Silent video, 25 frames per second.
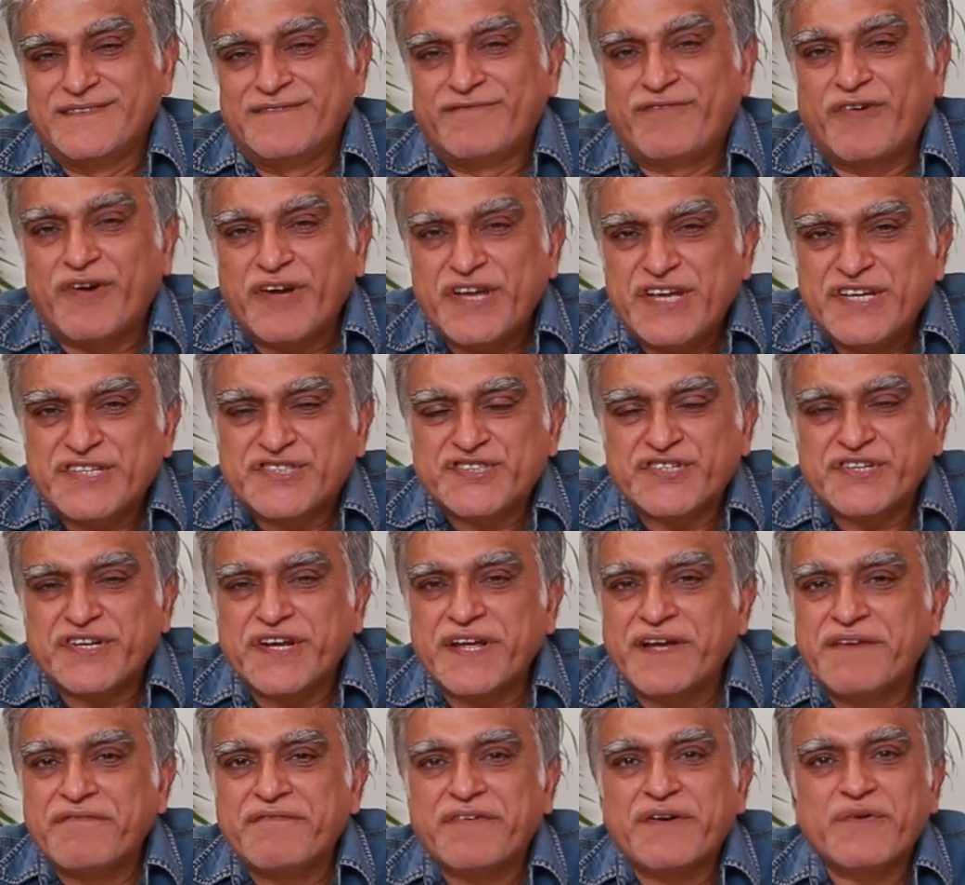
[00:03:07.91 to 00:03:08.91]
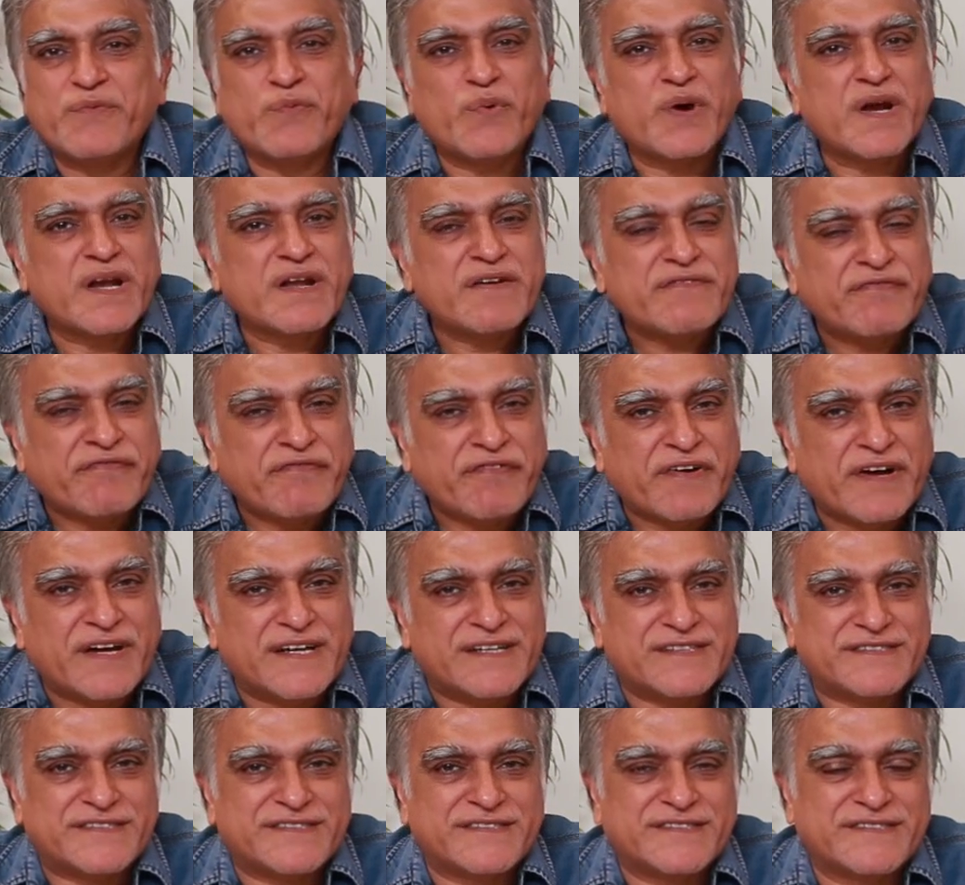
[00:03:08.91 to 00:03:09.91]
for each and every one of
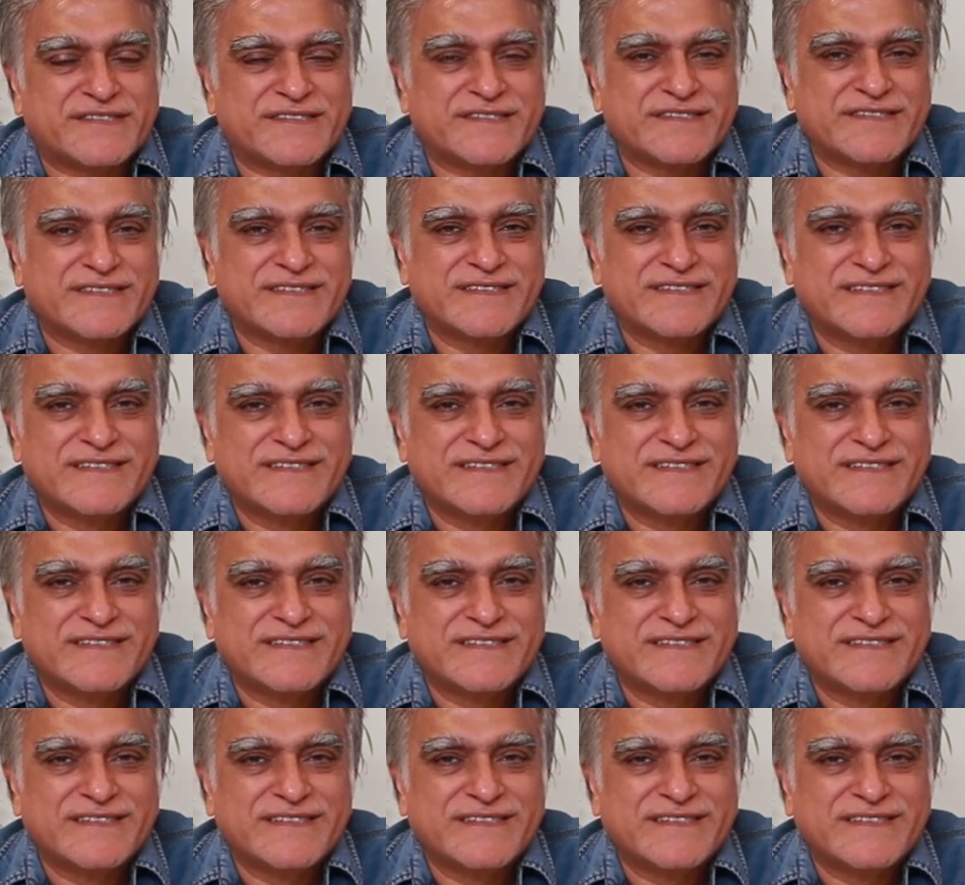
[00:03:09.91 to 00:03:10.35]
us,